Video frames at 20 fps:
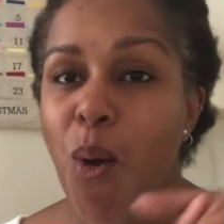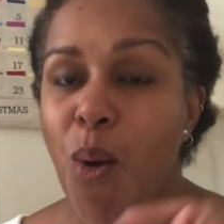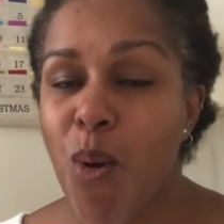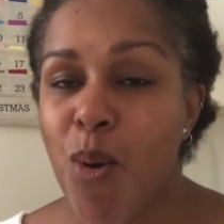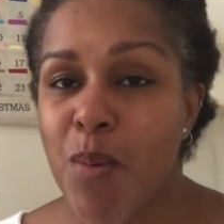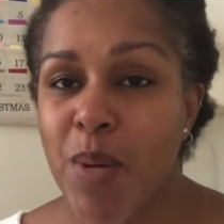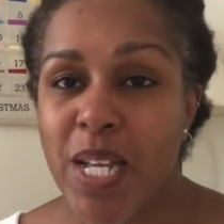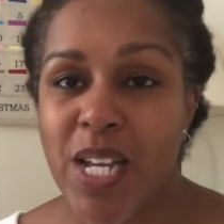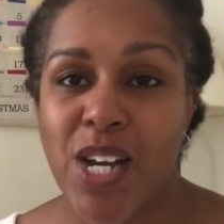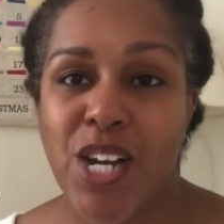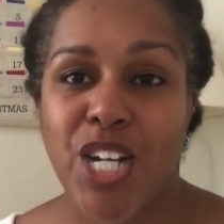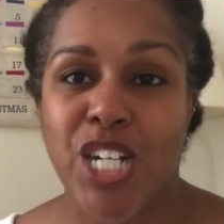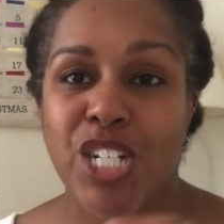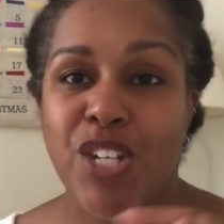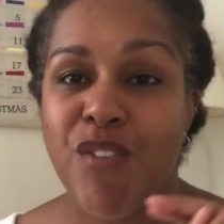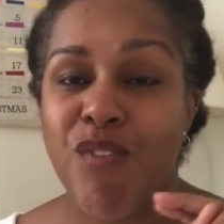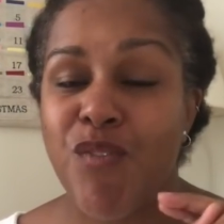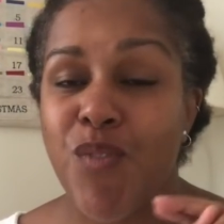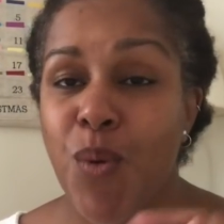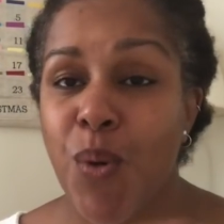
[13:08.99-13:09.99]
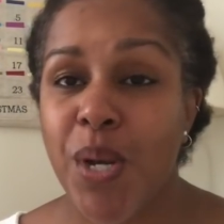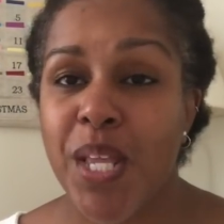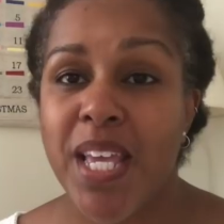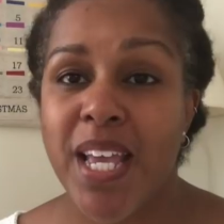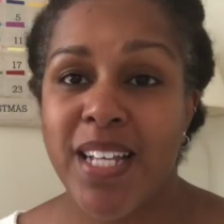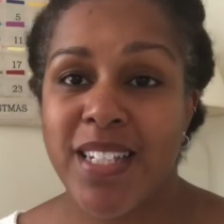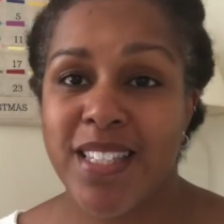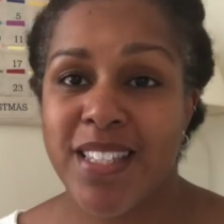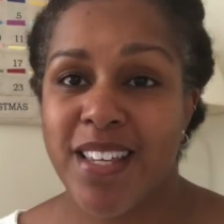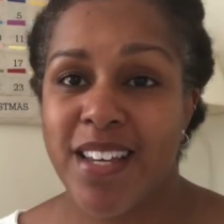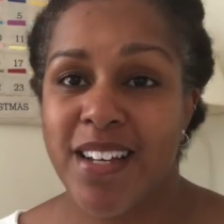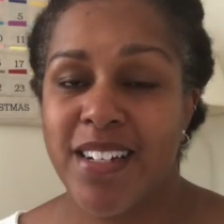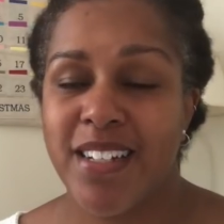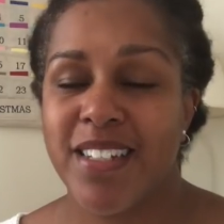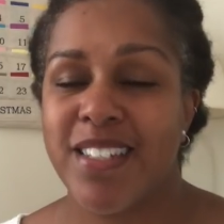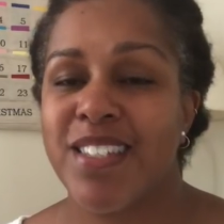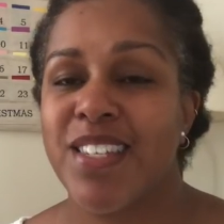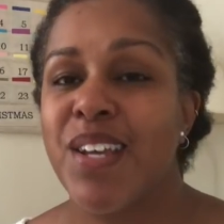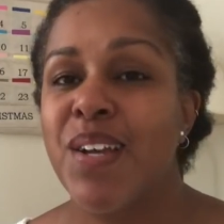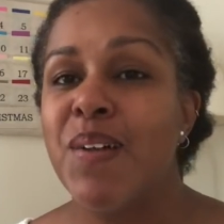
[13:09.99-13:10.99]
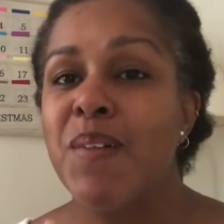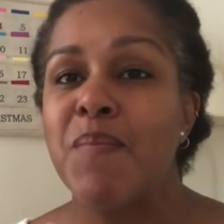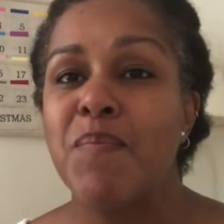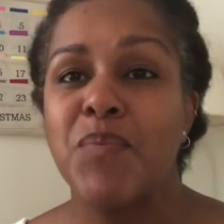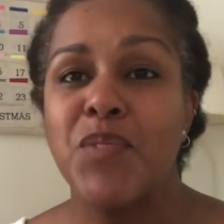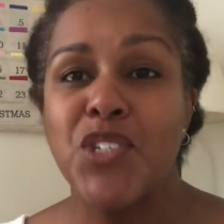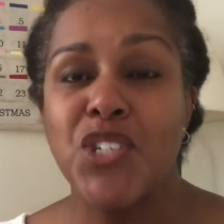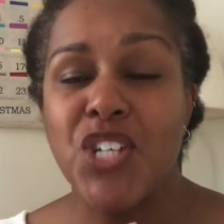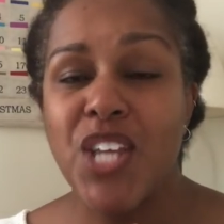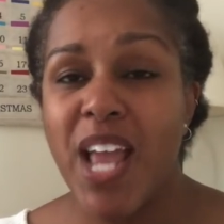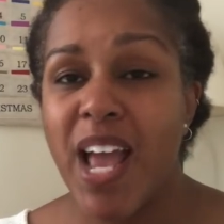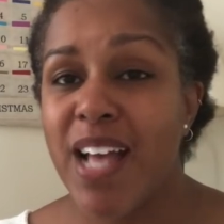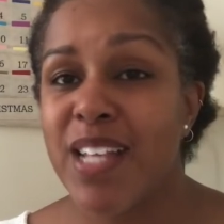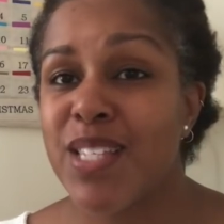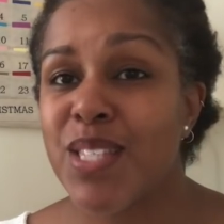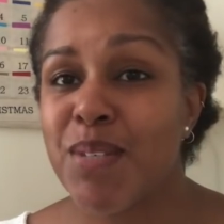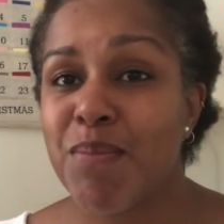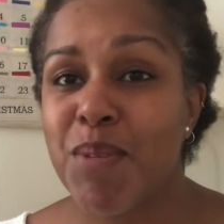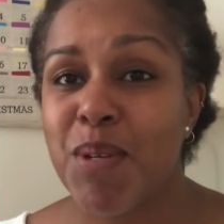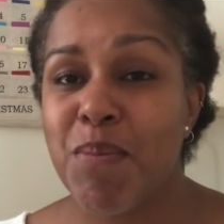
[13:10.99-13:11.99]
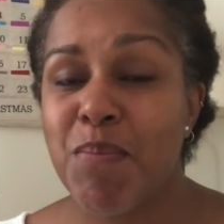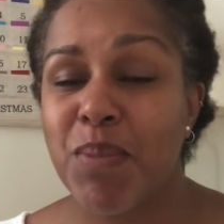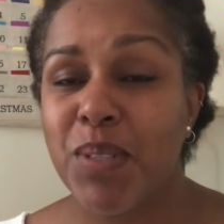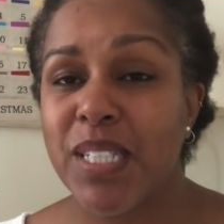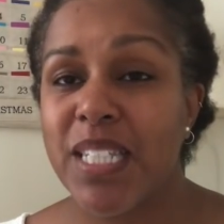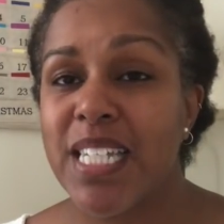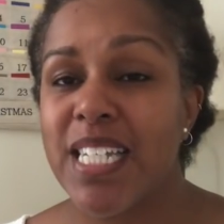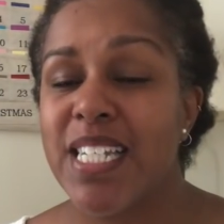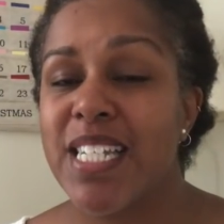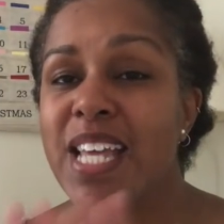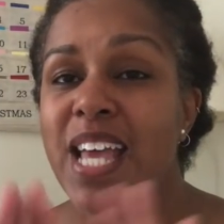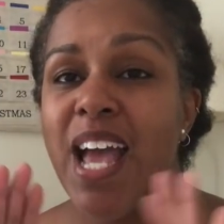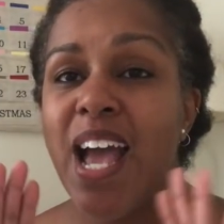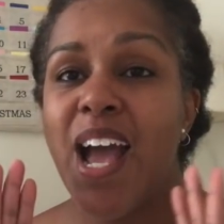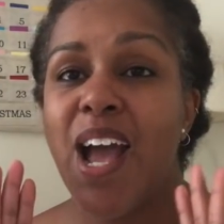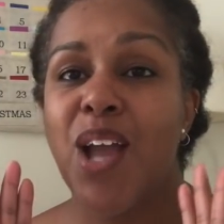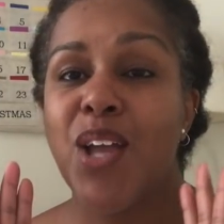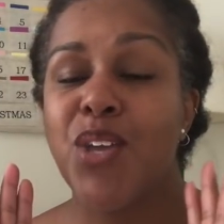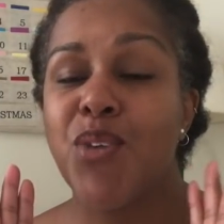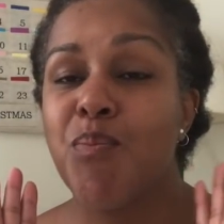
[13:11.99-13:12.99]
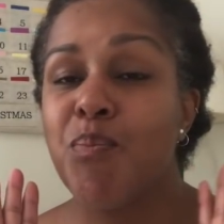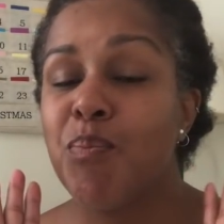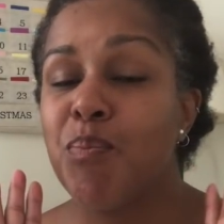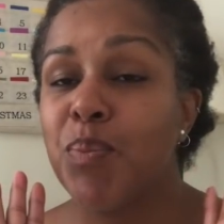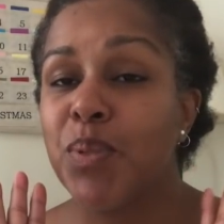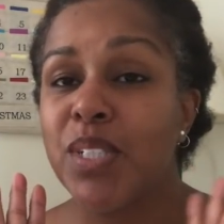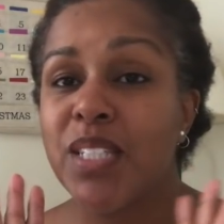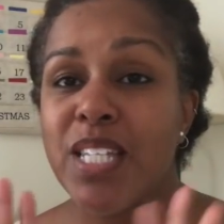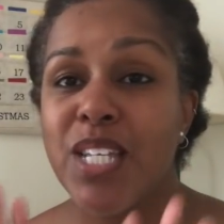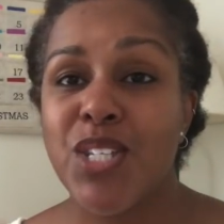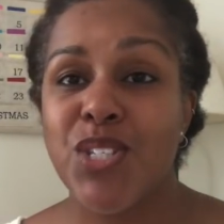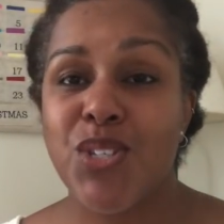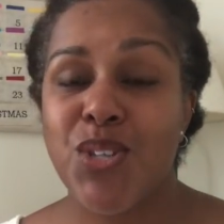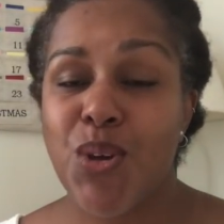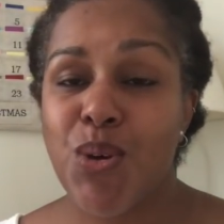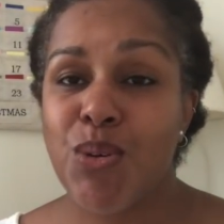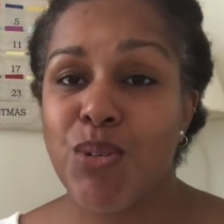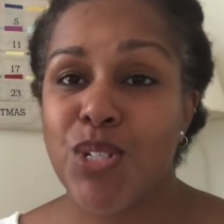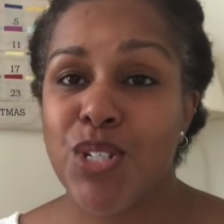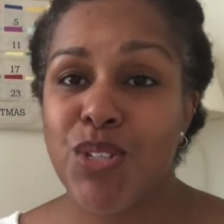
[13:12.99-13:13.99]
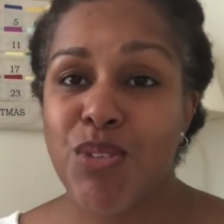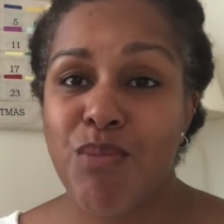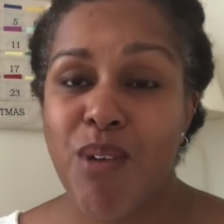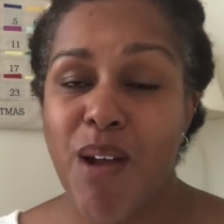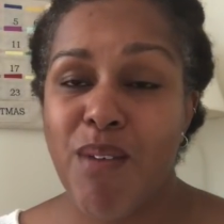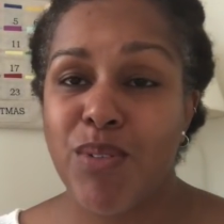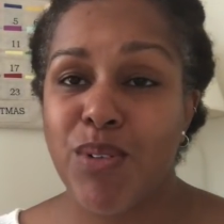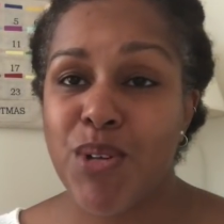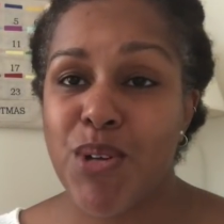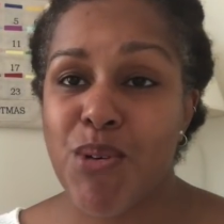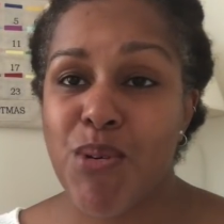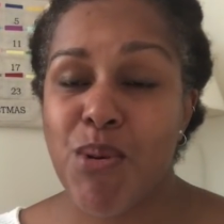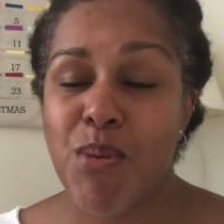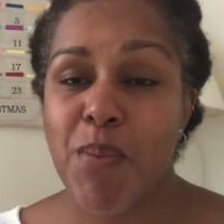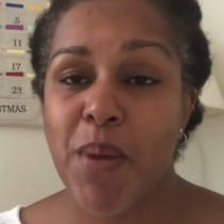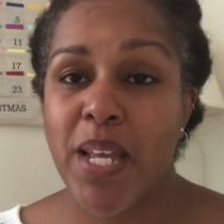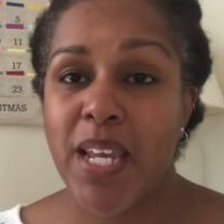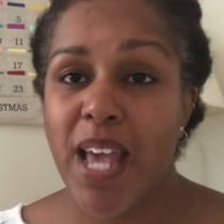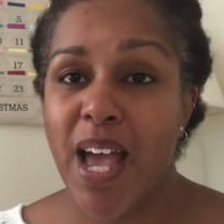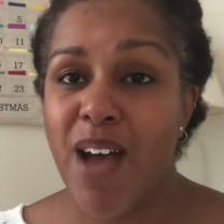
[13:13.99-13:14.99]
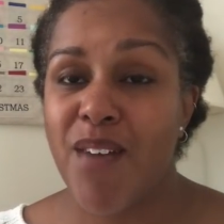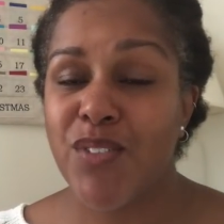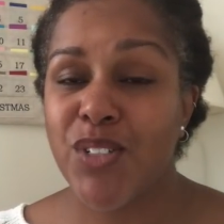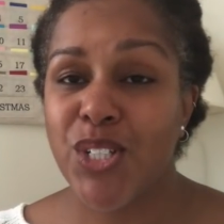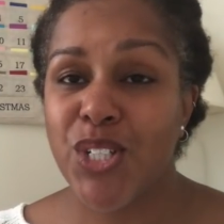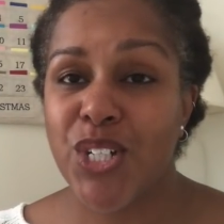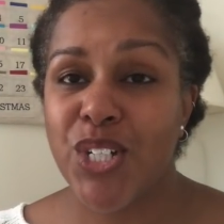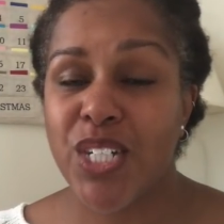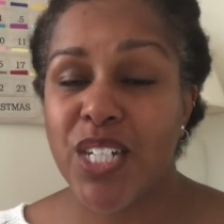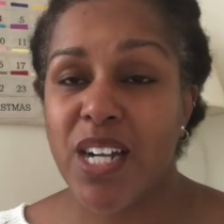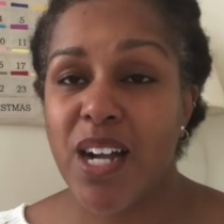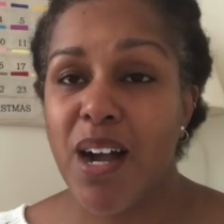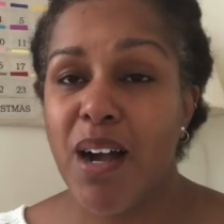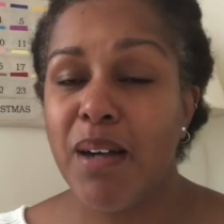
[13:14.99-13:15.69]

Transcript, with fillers: Oh my gosh, 48 socks. She has them complete. Please go to the Ravelry group and have a look.